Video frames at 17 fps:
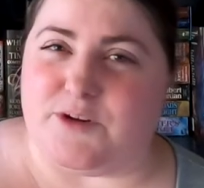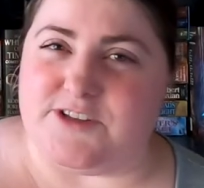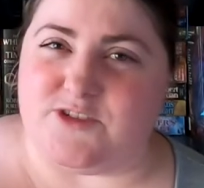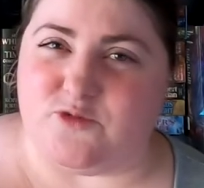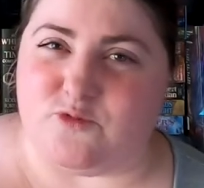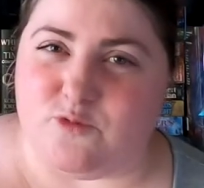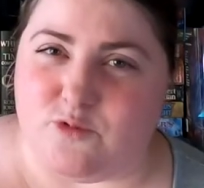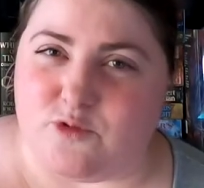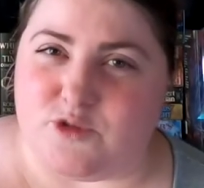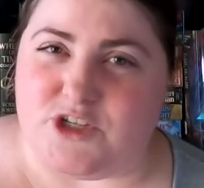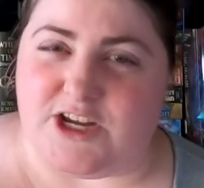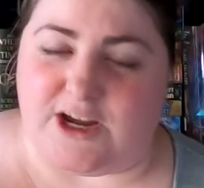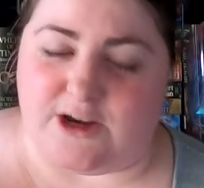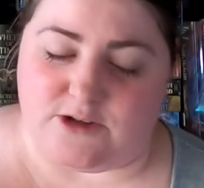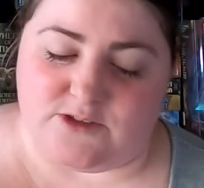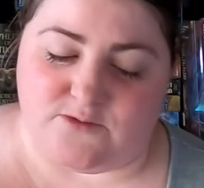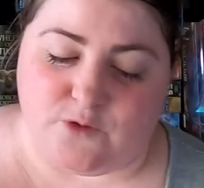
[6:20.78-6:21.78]
Prince of Momochi
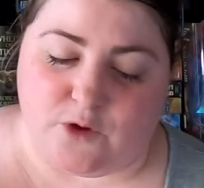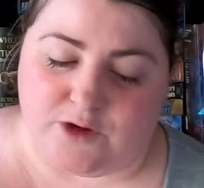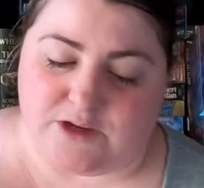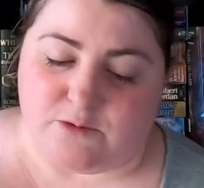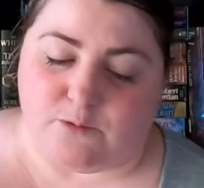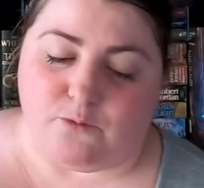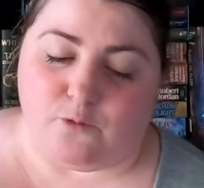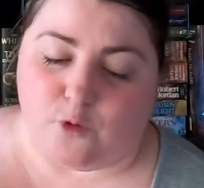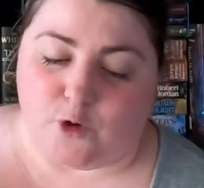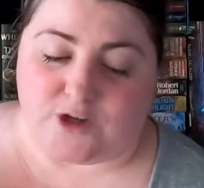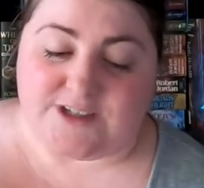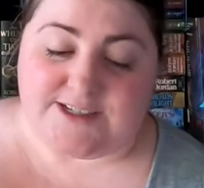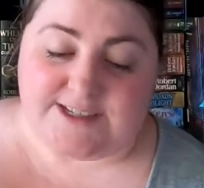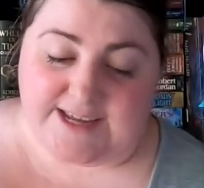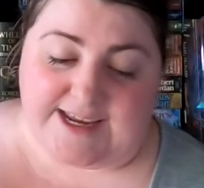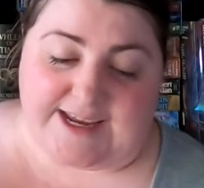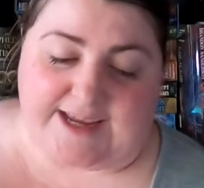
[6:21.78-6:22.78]
House, Volume
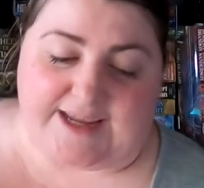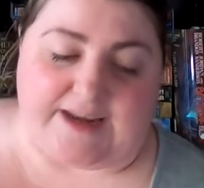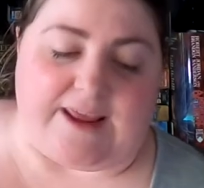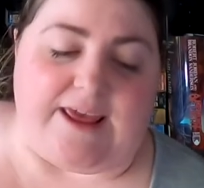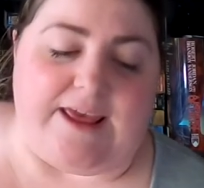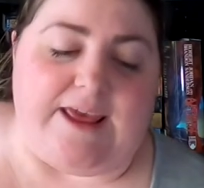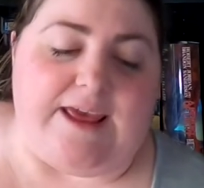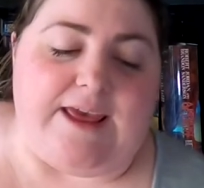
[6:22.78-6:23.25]
fourteen.